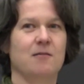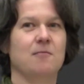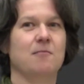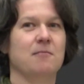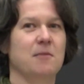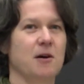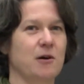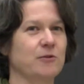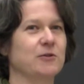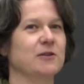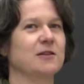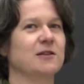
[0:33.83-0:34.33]

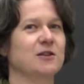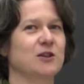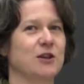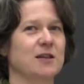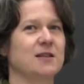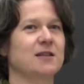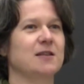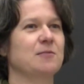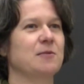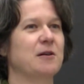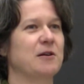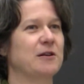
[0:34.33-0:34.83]
Most,
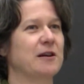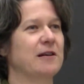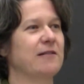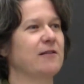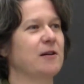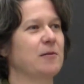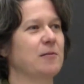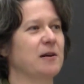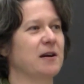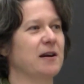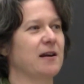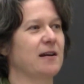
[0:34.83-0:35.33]
just about
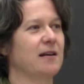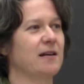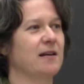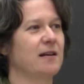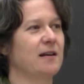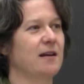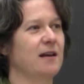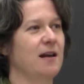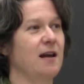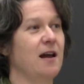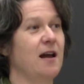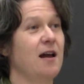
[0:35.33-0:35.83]
everybody.
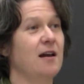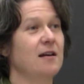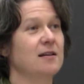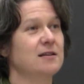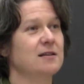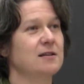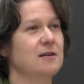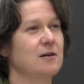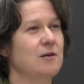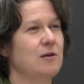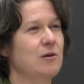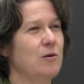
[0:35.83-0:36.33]

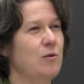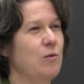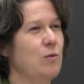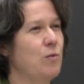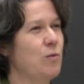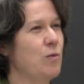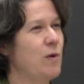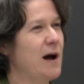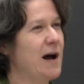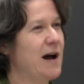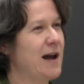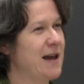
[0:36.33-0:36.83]
So
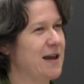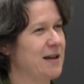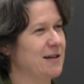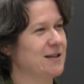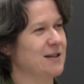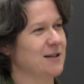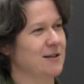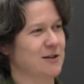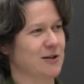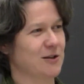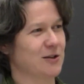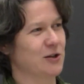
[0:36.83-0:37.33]
why
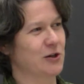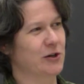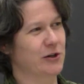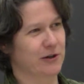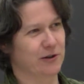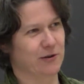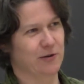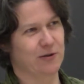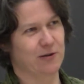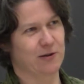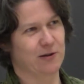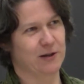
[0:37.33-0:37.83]
did he
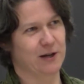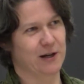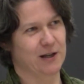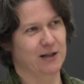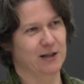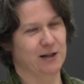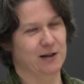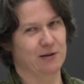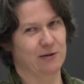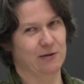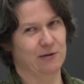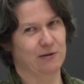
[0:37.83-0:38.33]
turn on the
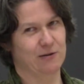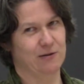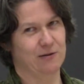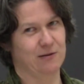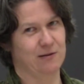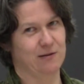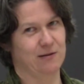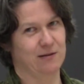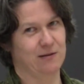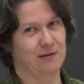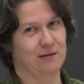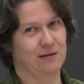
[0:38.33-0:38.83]
radio?
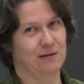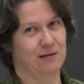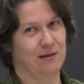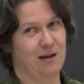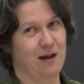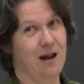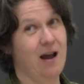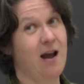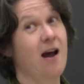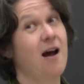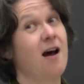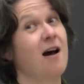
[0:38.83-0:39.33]

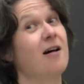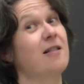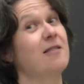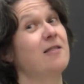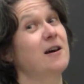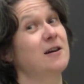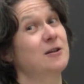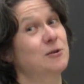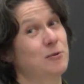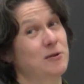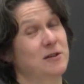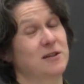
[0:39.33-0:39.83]

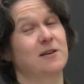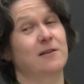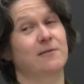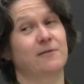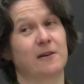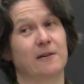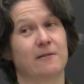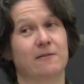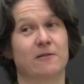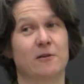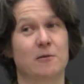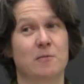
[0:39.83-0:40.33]
That was
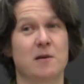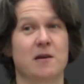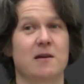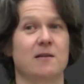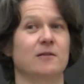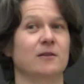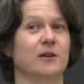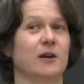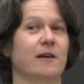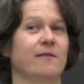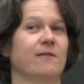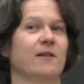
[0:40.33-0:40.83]
different for me
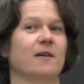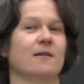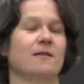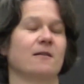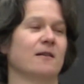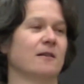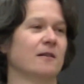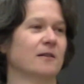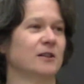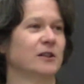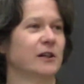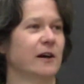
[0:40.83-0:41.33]

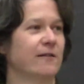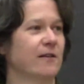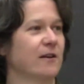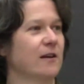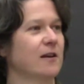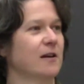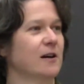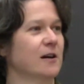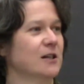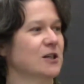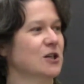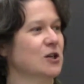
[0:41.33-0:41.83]
driving
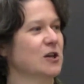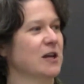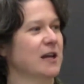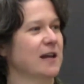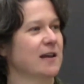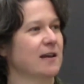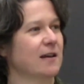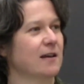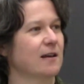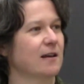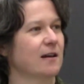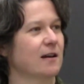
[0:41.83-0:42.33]
here today.
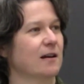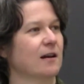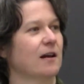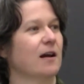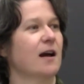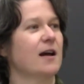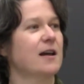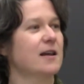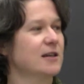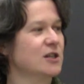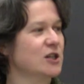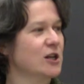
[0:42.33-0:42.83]

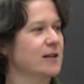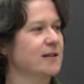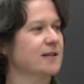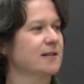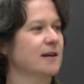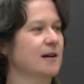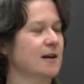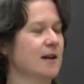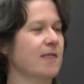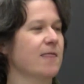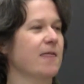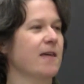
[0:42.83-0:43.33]
I actually
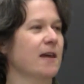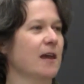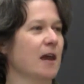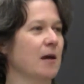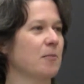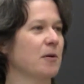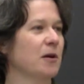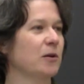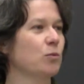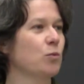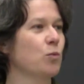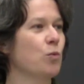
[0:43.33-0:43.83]
started
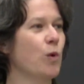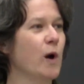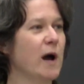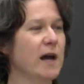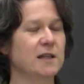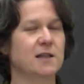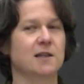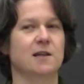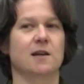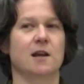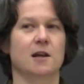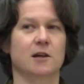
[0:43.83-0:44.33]
thinking about
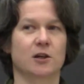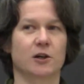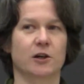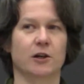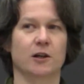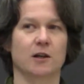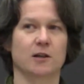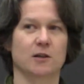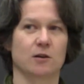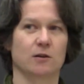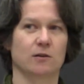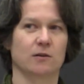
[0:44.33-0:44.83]
why did I
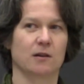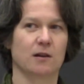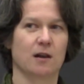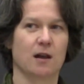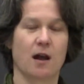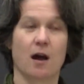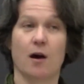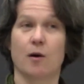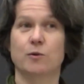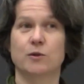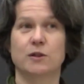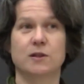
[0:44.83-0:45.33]
turn it on?
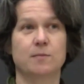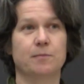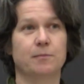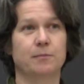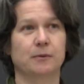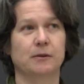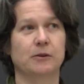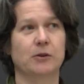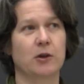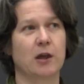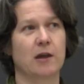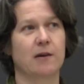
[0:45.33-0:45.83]
I
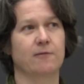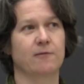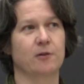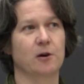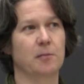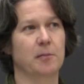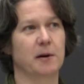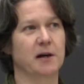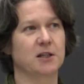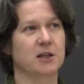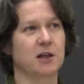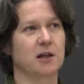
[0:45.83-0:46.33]
wasn't looking
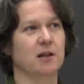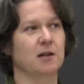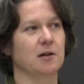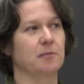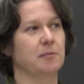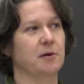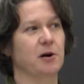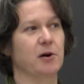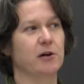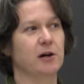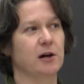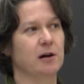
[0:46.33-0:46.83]
for a particular
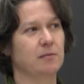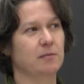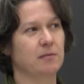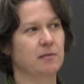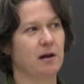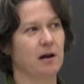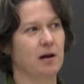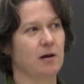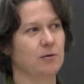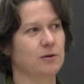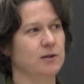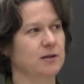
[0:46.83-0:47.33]
program.
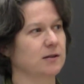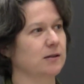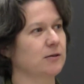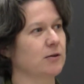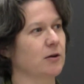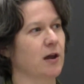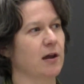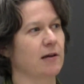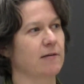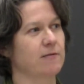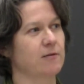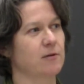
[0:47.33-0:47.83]
I wasn't
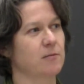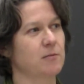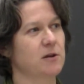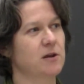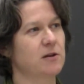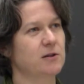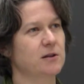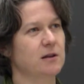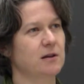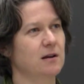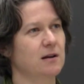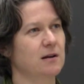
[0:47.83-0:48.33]
looking for
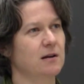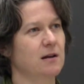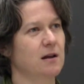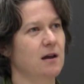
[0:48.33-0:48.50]
music.